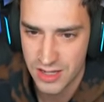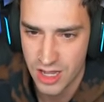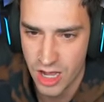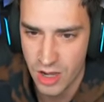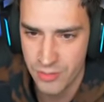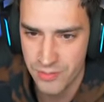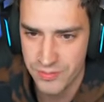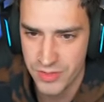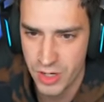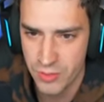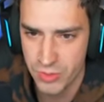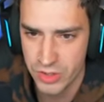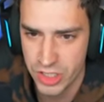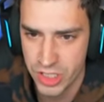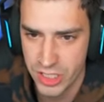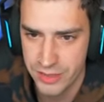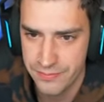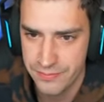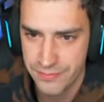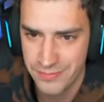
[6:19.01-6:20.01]
Oh, no, we're
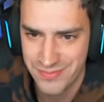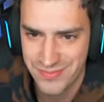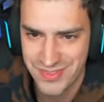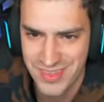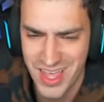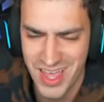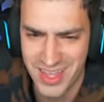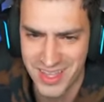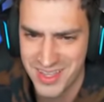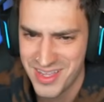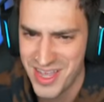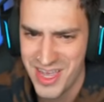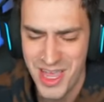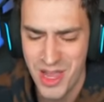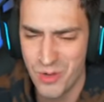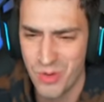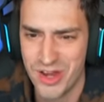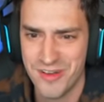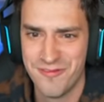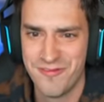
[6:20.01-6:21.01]
good.
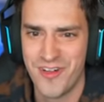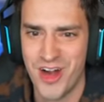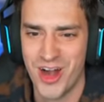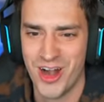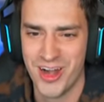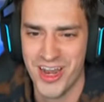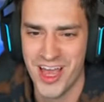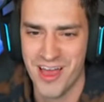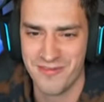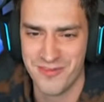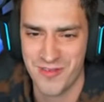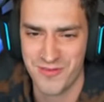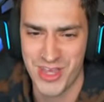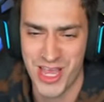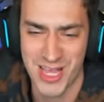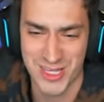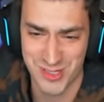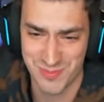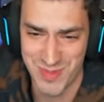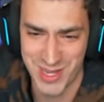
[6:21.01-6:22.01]
It wasn't far enough if you
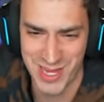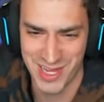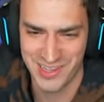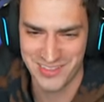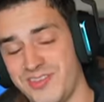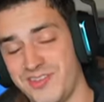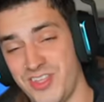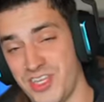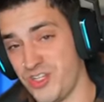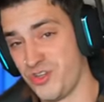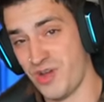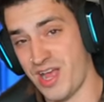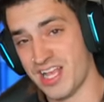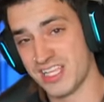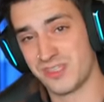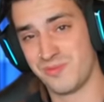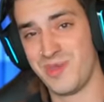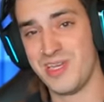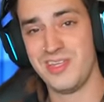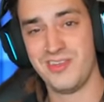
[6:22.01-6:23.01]
ask me. Did you
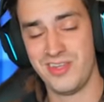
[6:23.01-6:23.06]
ask me?